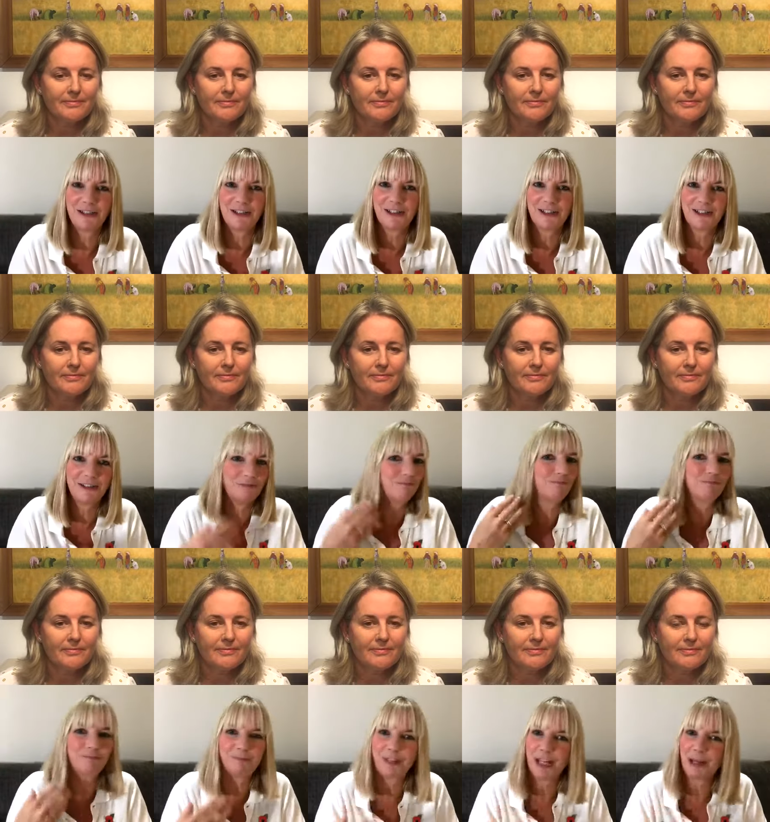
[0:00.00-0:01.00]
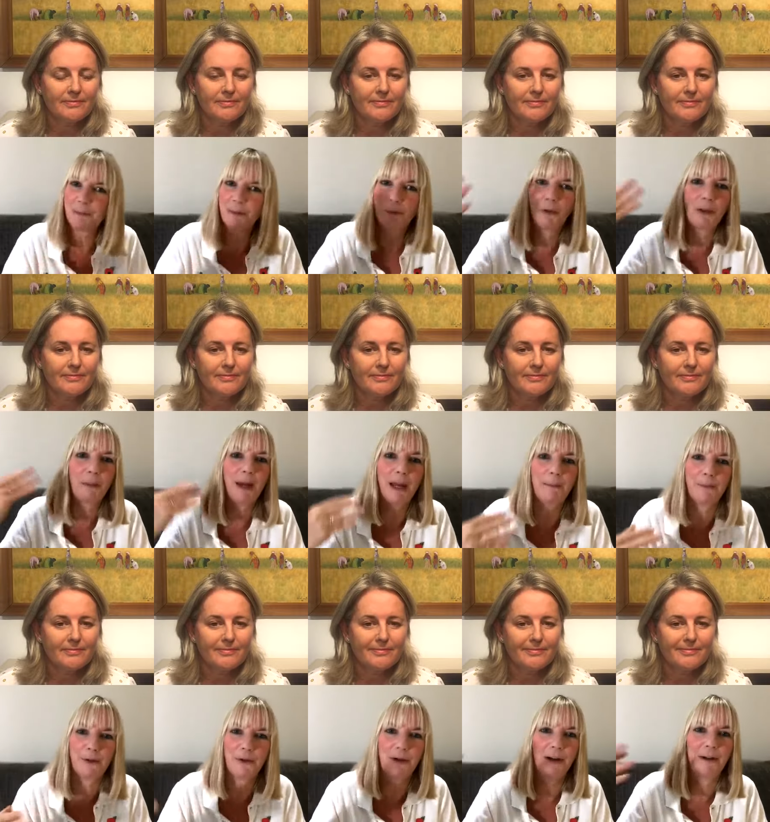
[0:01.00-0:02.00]
Speaker 1: just keep them on the back
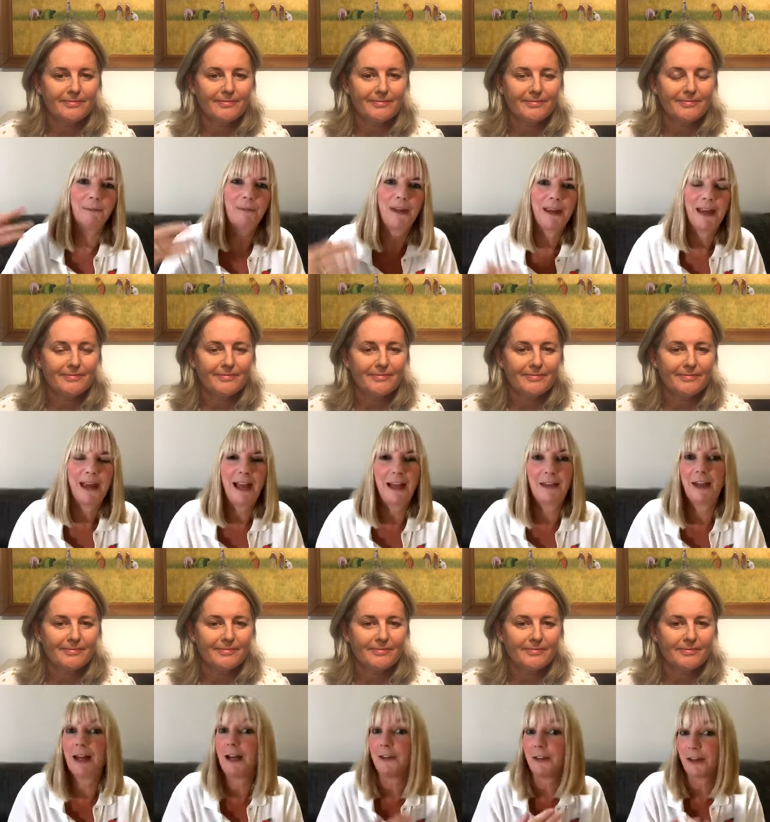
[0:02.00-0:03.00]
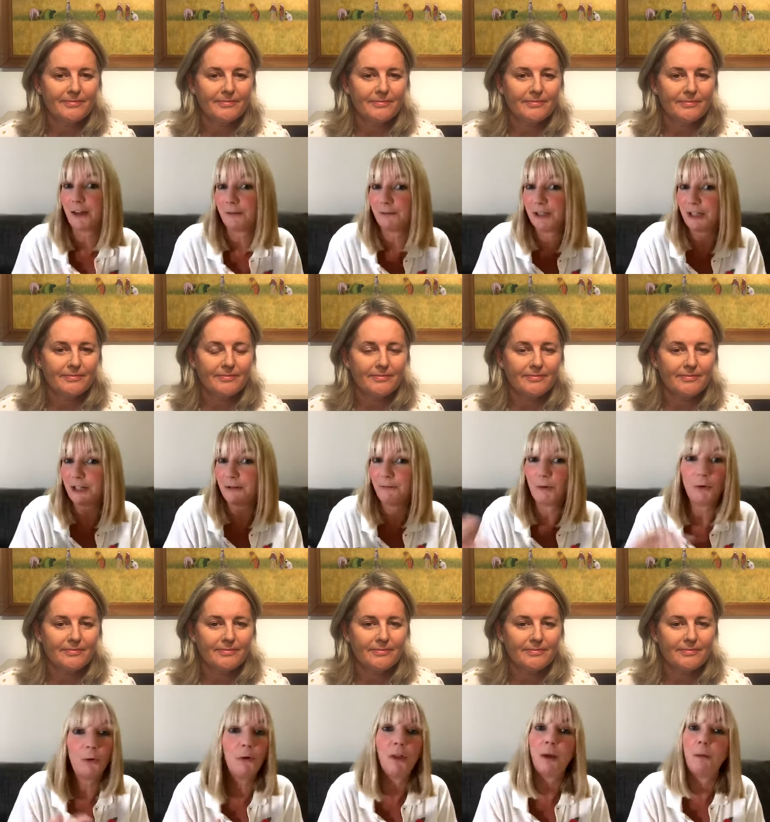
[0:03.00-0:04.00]
burner, and they'll either come to you
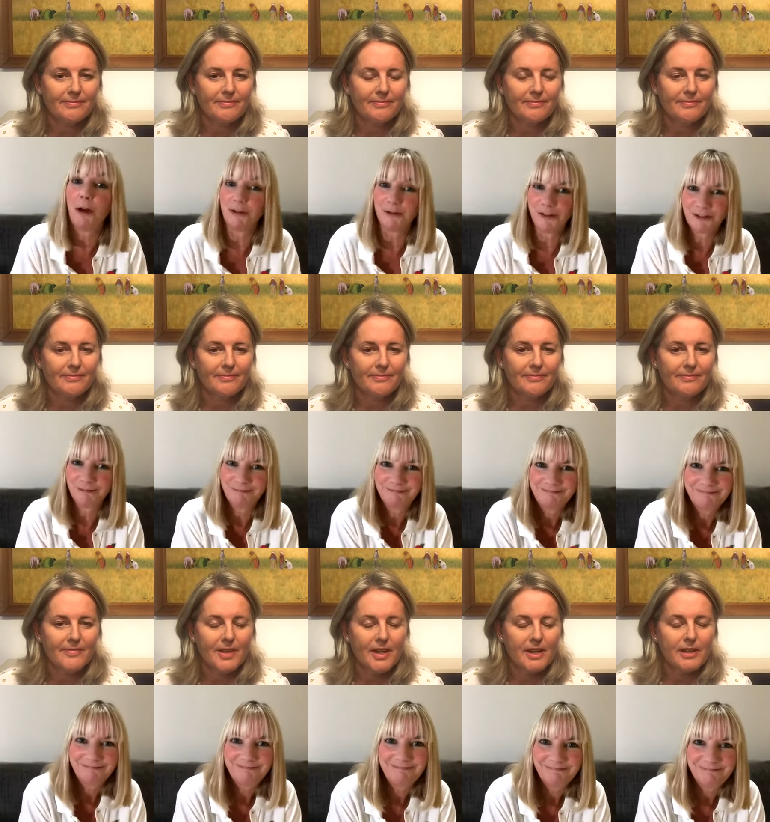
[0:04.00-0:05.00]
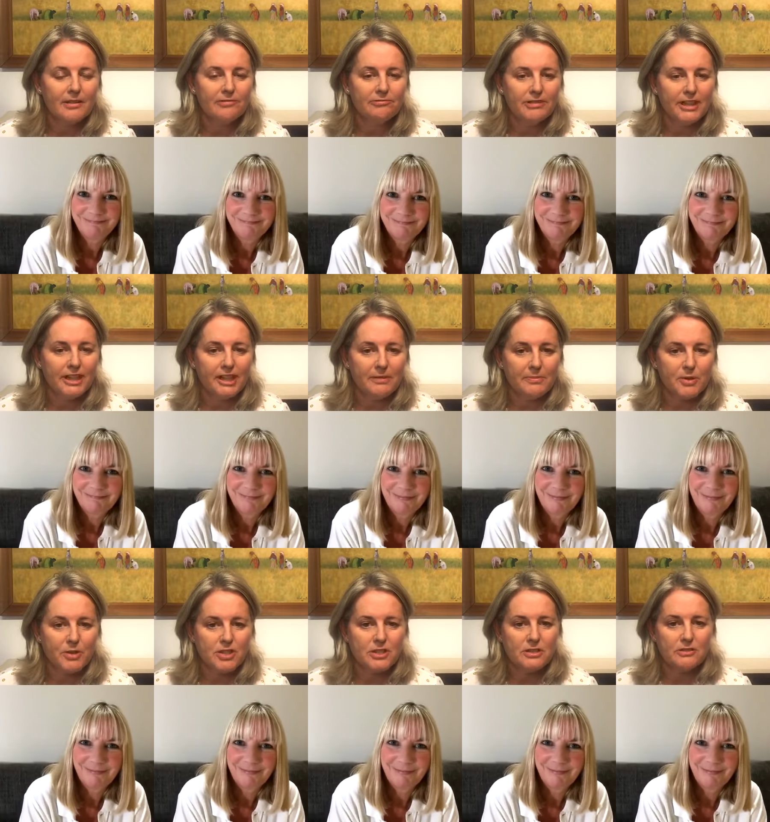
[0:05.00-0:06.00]
or they won't.
Speaker 2: Really
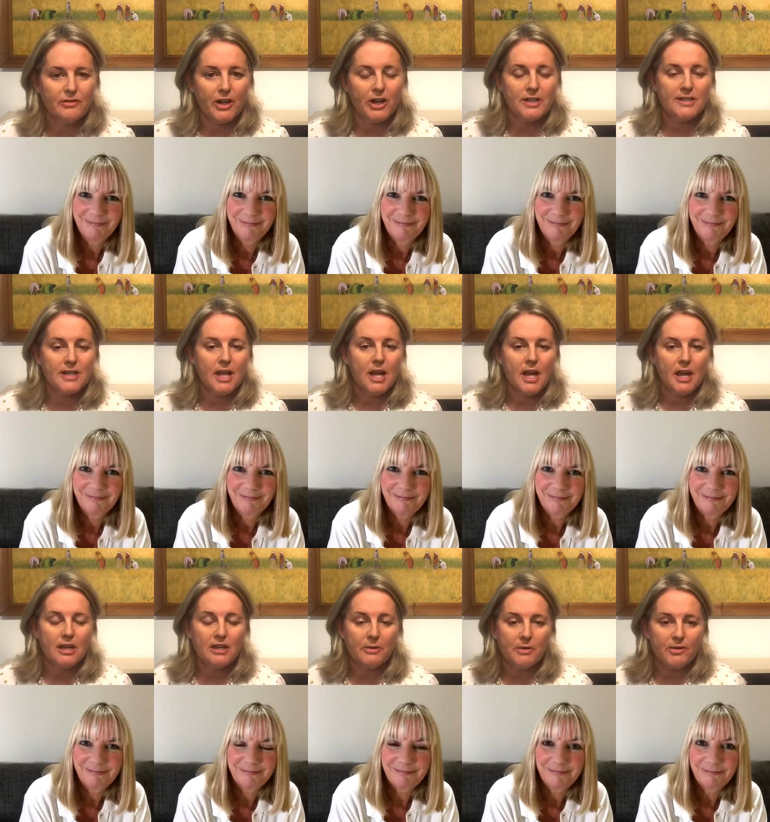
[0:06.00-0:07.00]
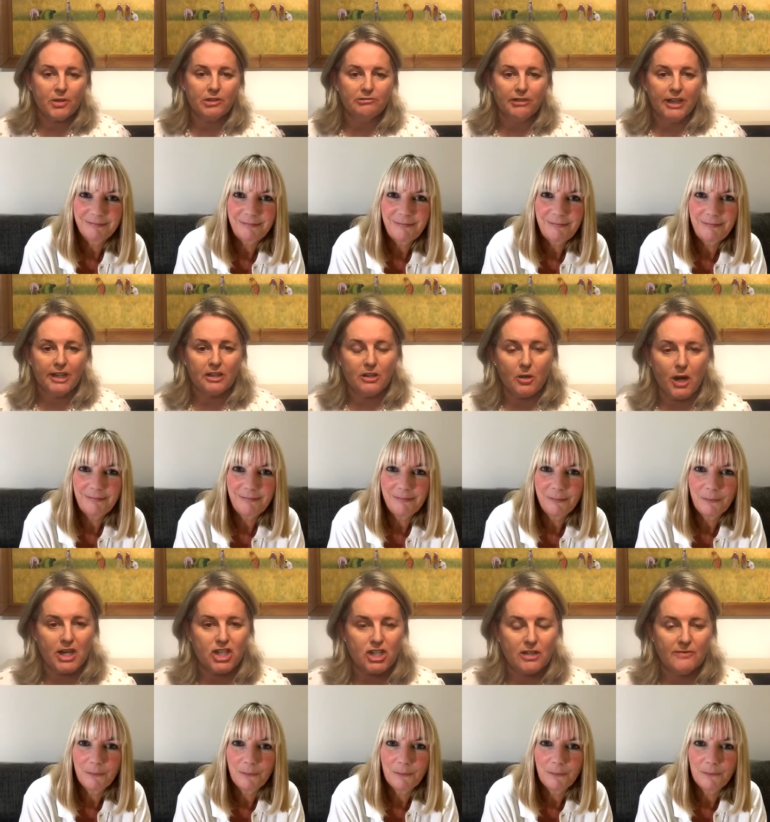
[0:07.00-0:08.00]
important advice. Now, we've got a really good
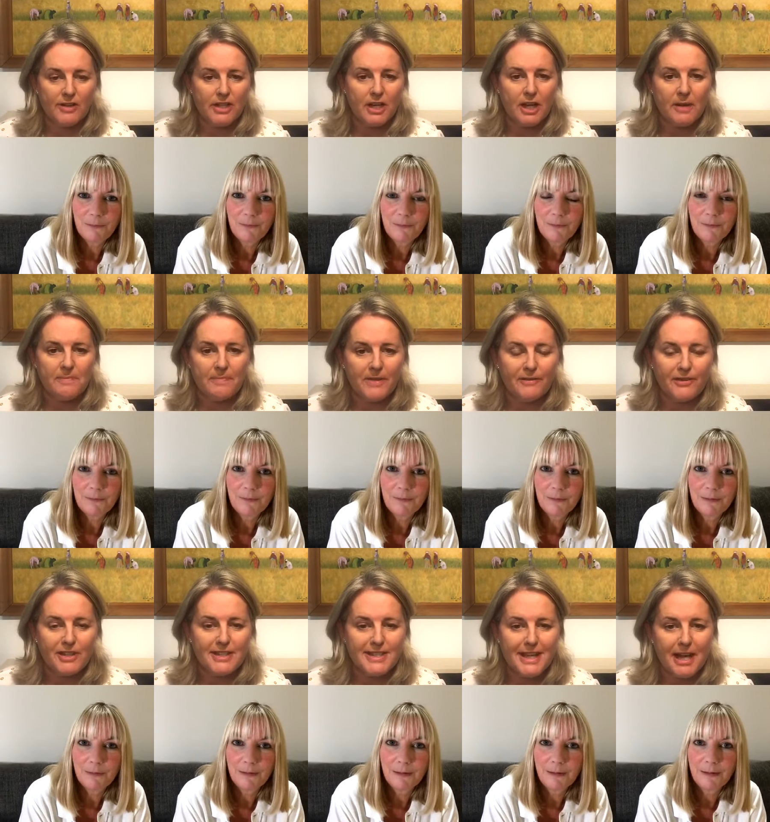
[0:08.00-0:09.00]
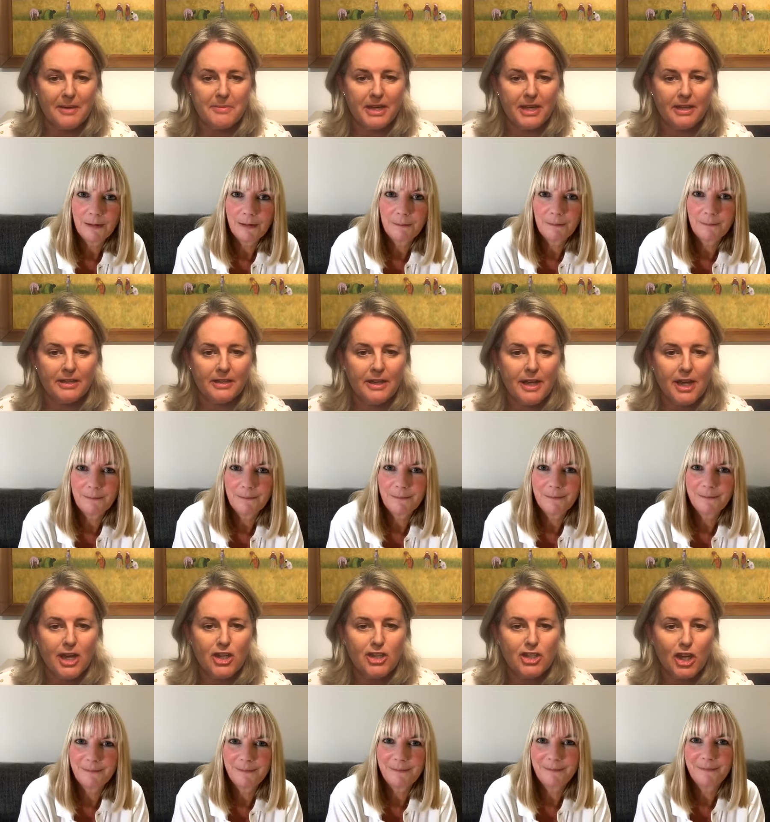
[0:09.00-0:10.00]
question that, um, that's come in.
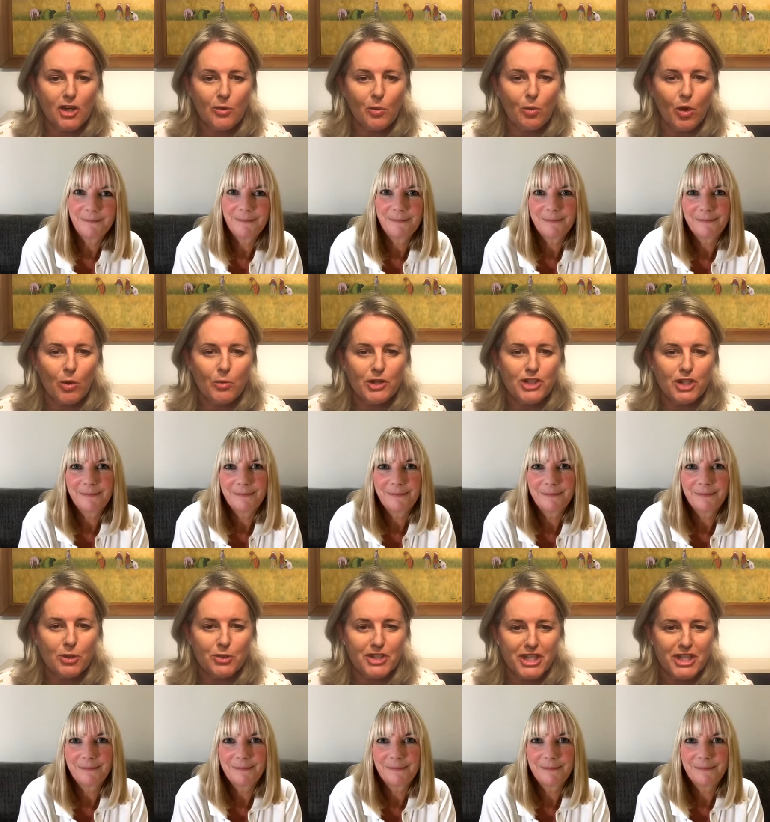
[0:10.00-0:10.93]
So, what would your